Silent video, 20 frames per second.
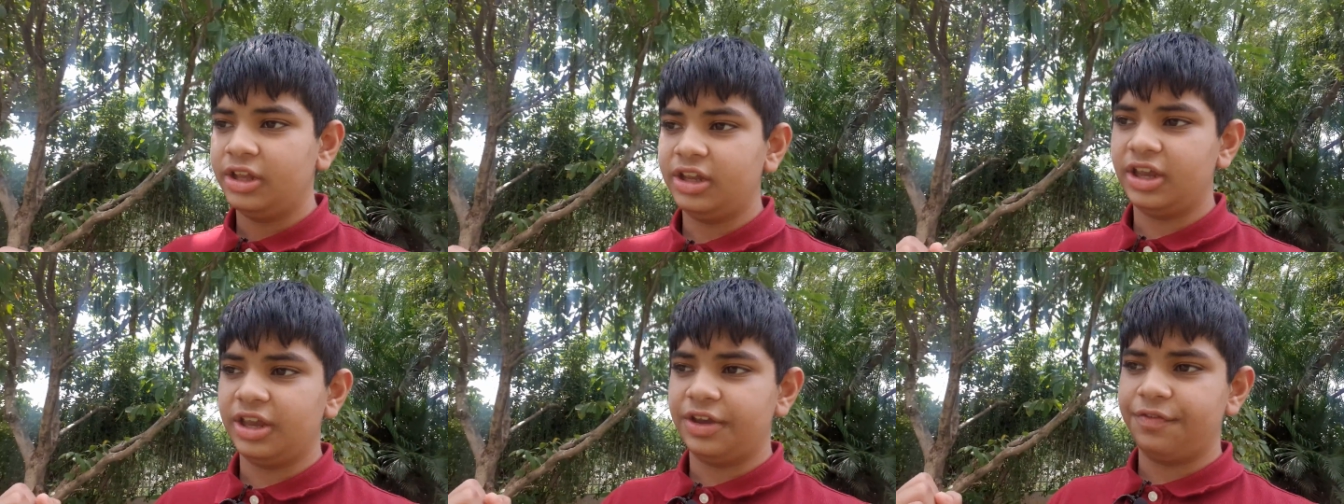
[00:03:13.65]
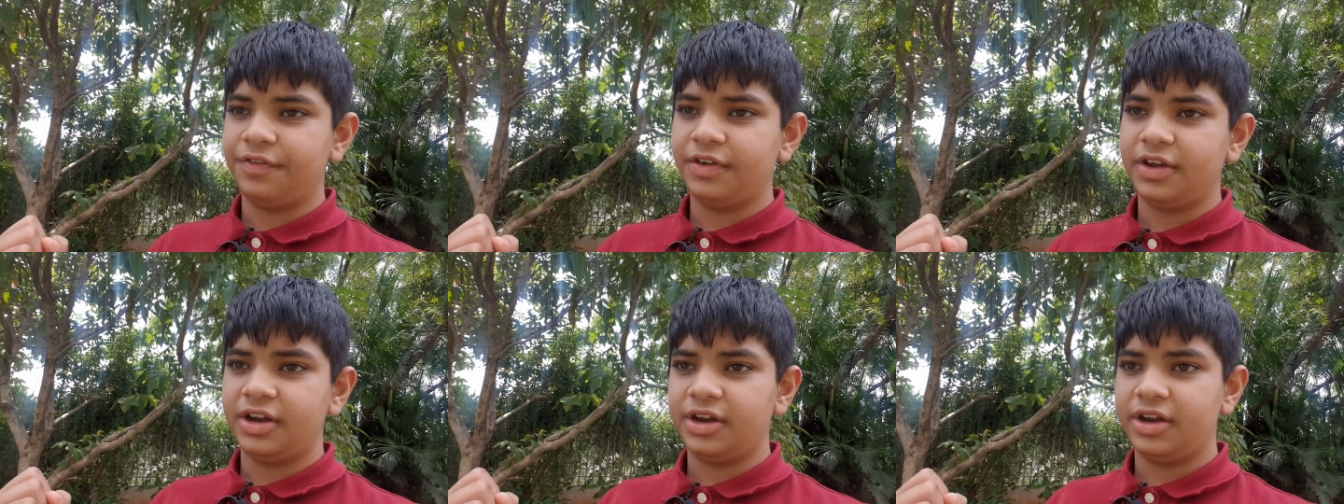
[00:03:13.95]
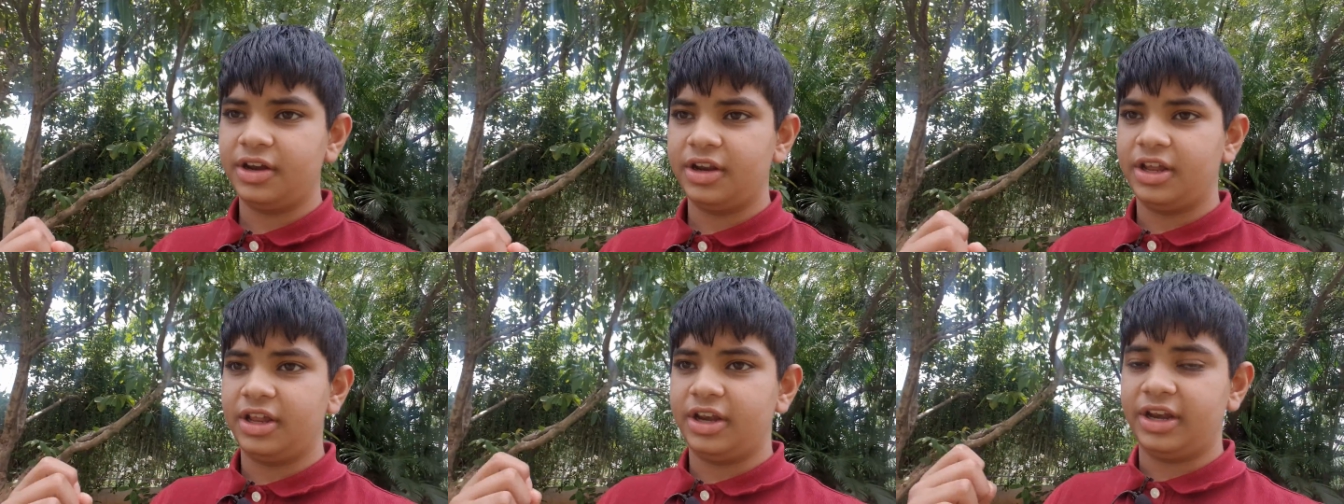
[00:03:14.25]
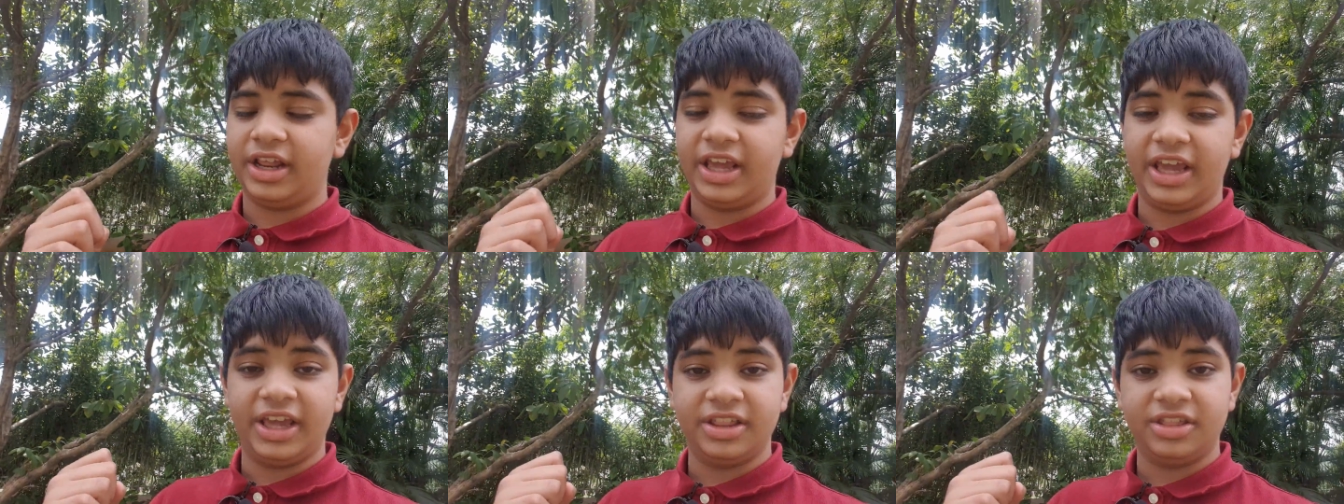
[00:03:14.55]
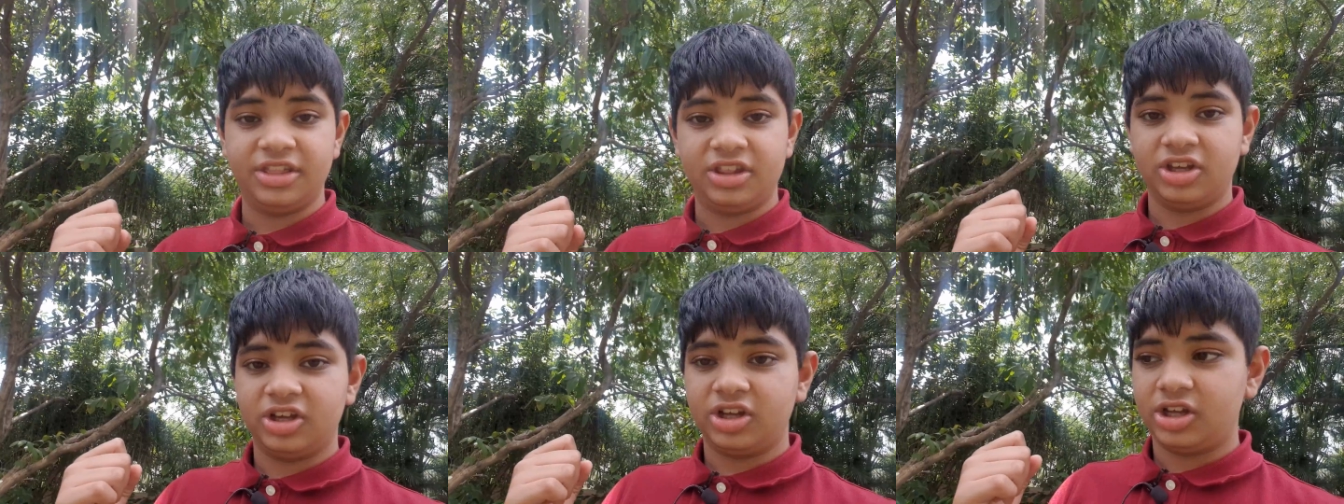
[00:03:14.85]
given in
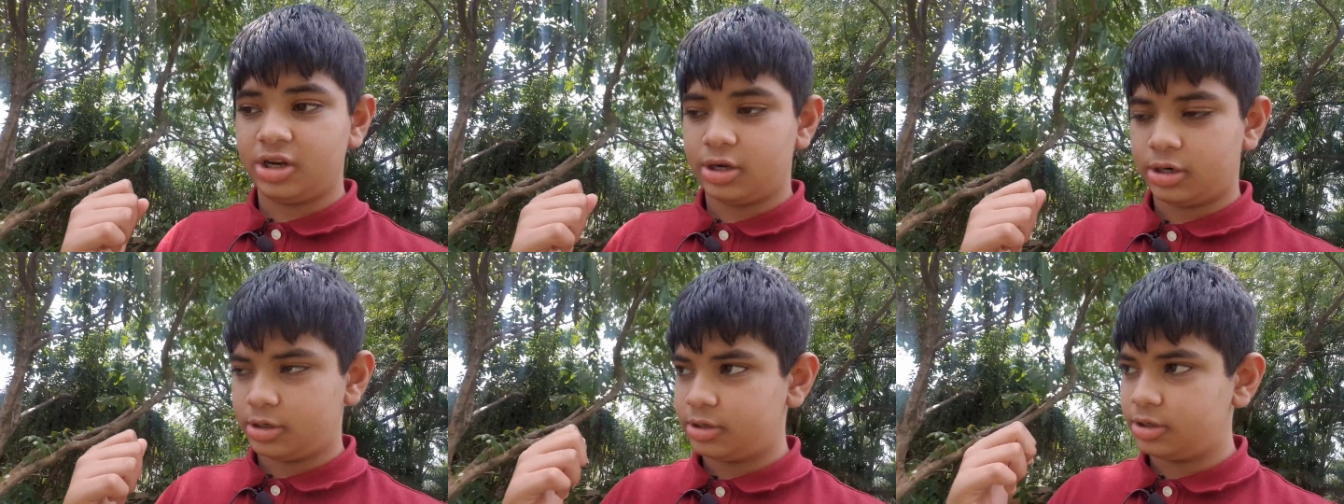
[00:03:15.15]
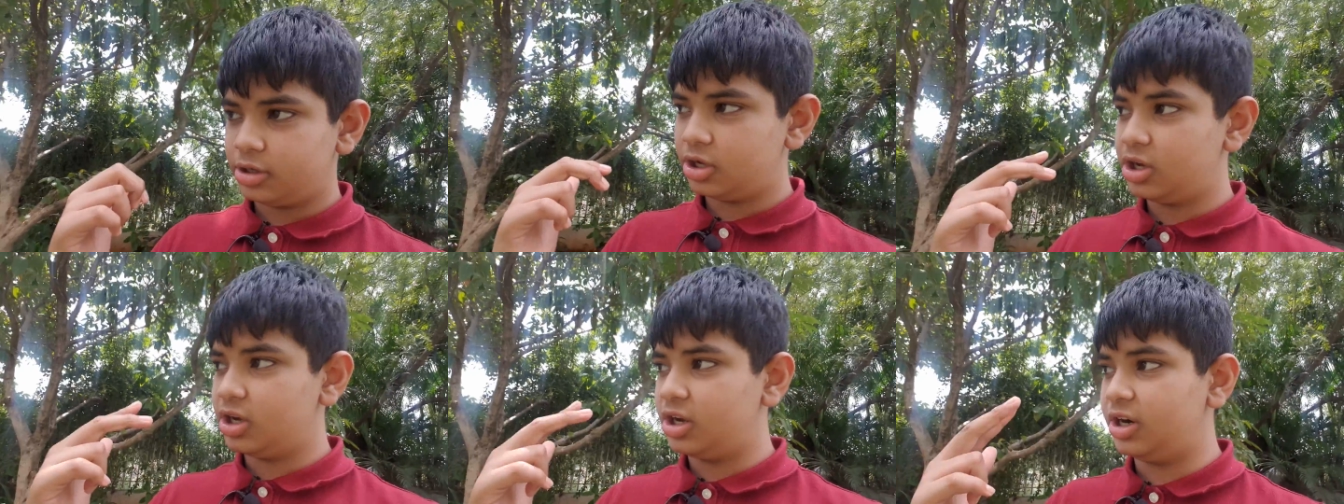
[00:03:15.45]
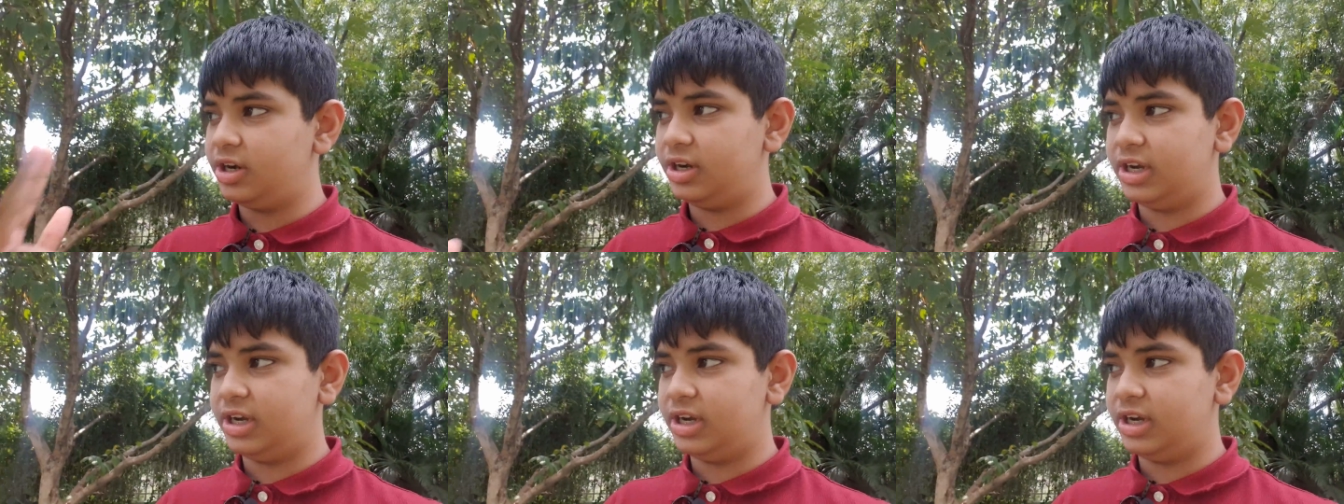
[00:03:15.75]
either a